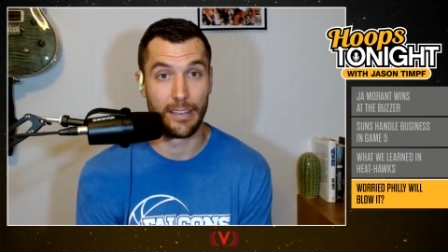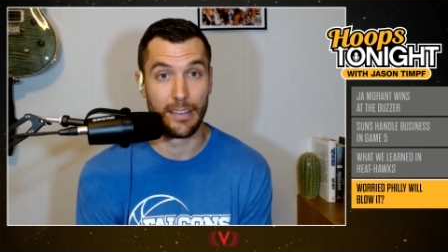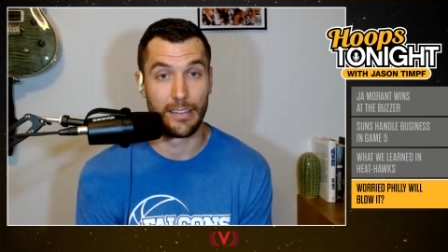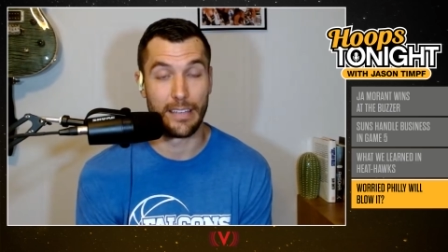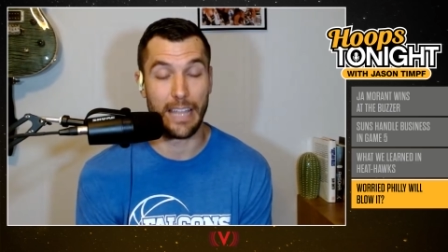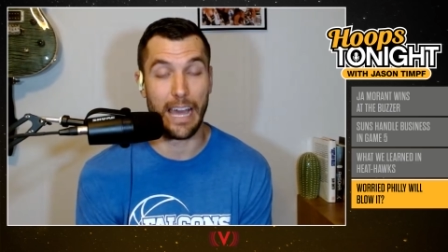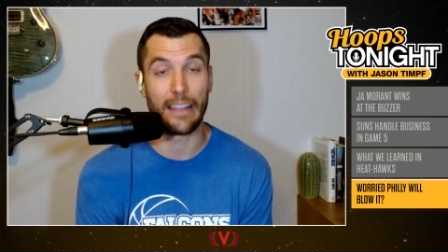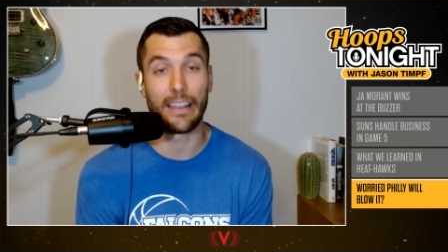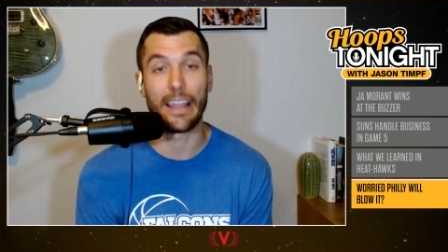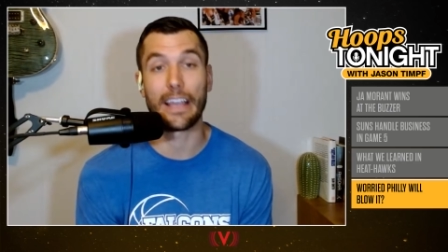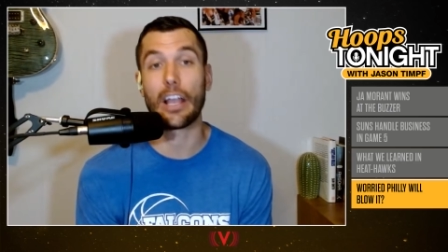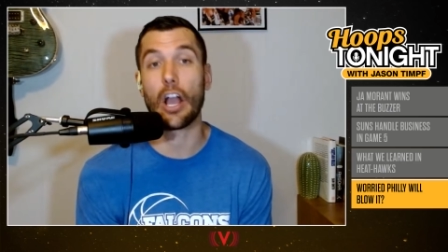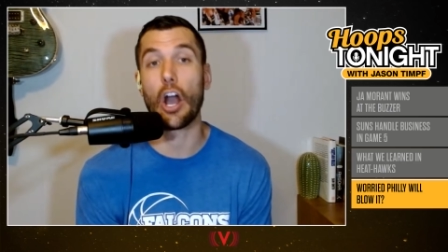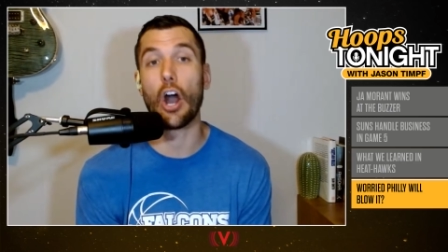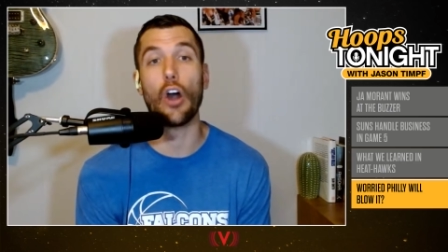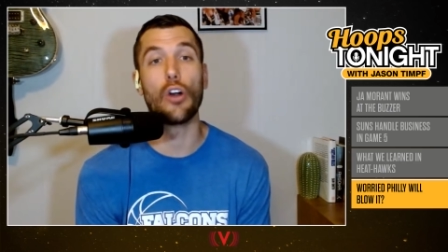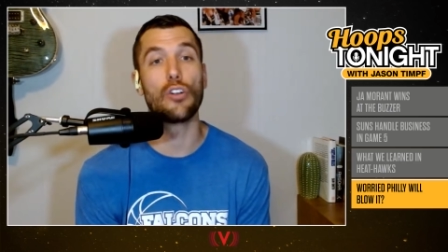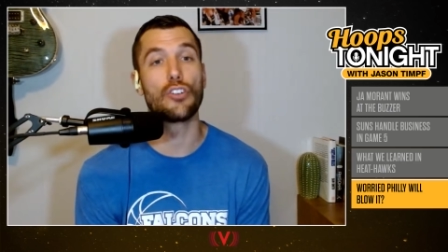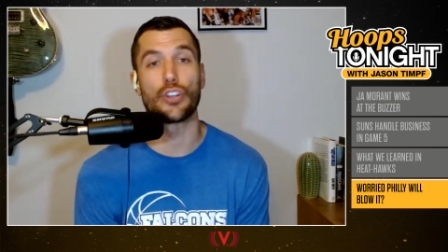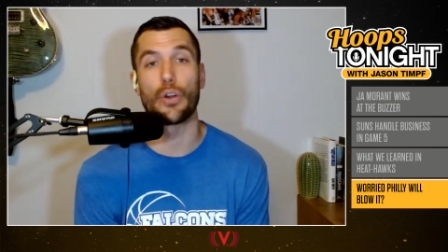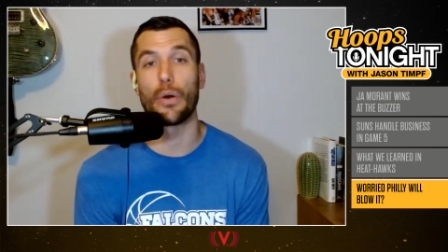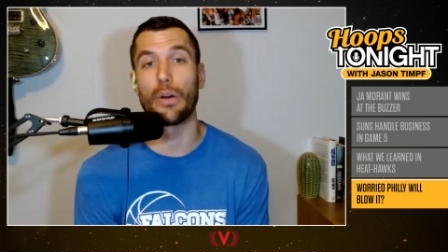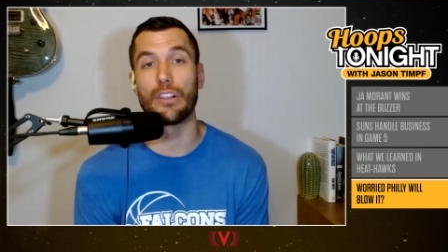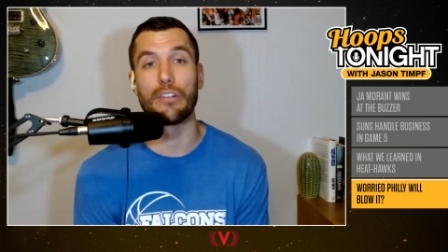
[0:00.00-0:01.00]
not like,
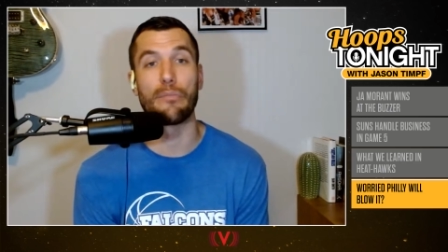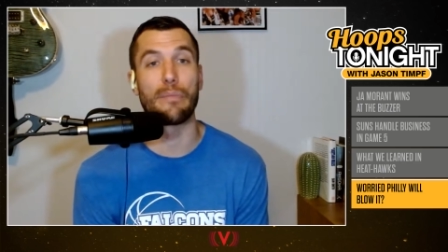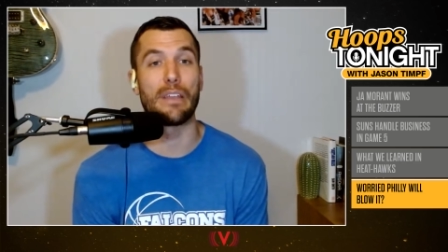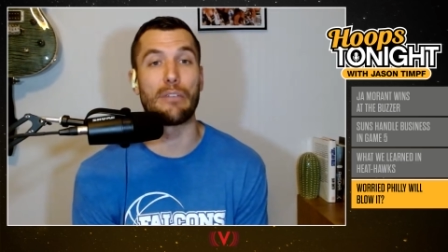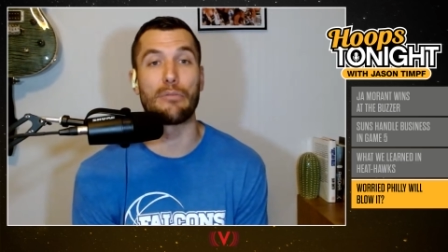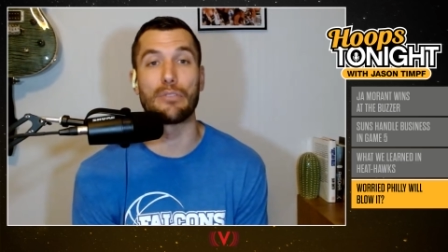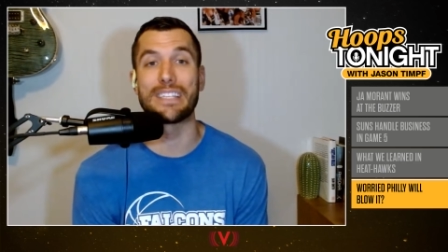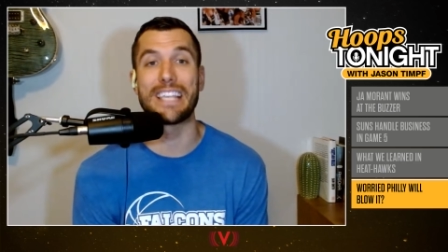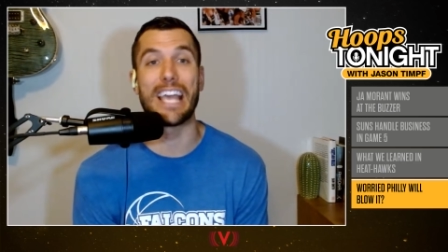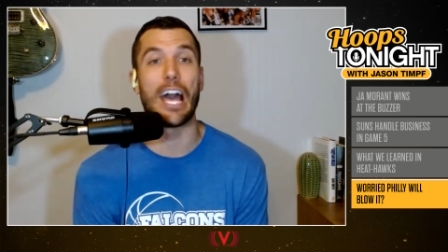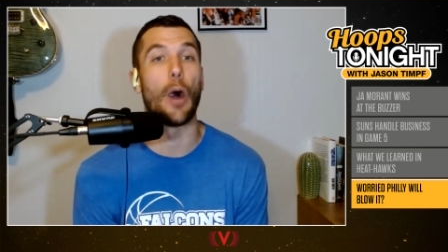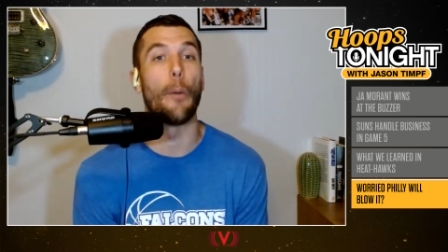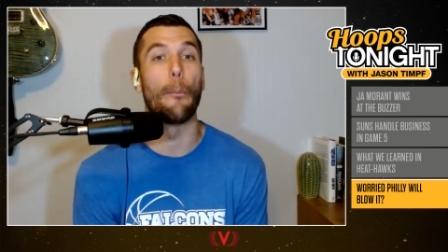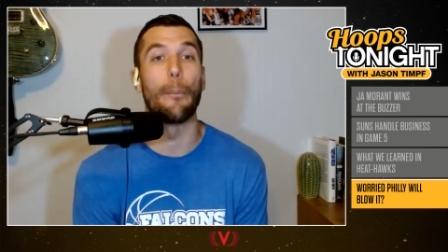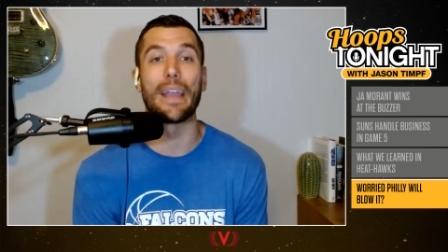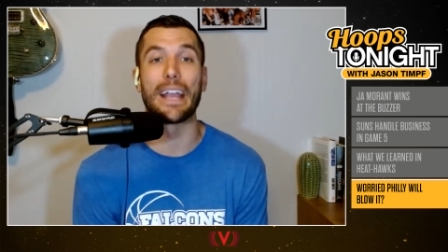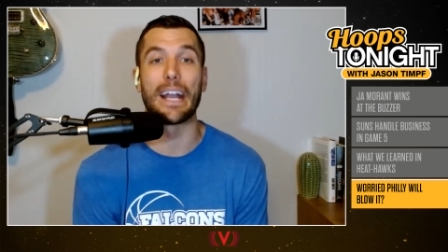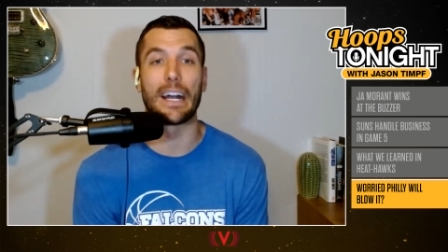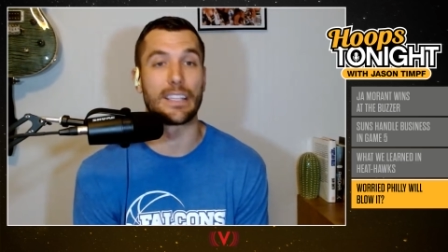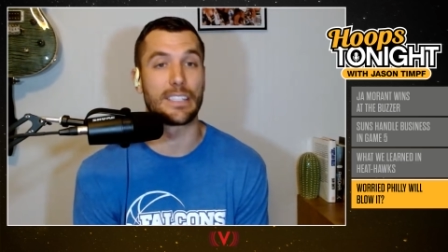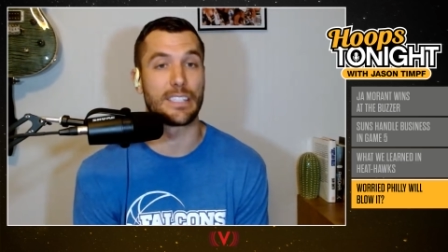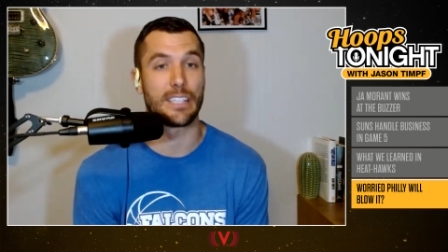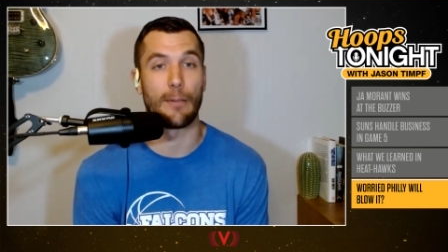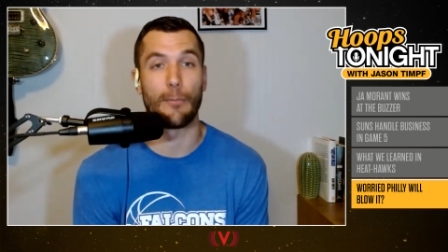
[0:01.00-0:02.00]
oh, Joel Embiid was
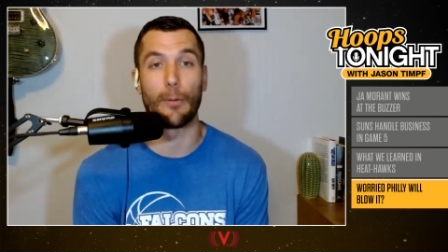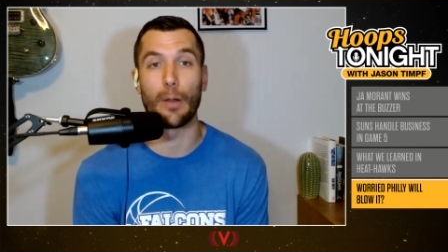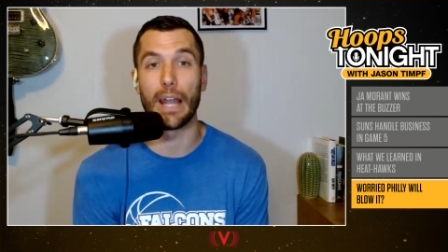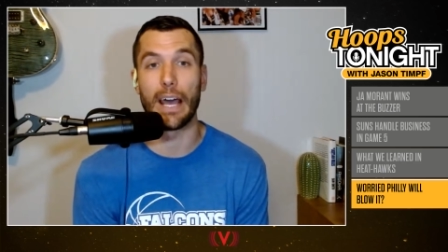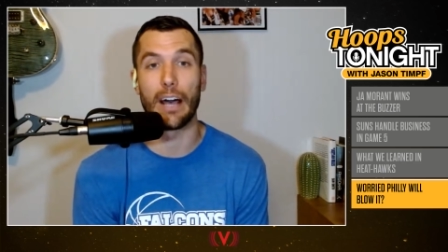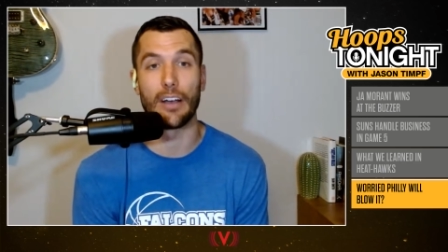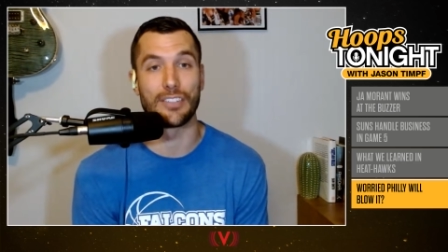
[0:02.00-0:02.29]
helping on someone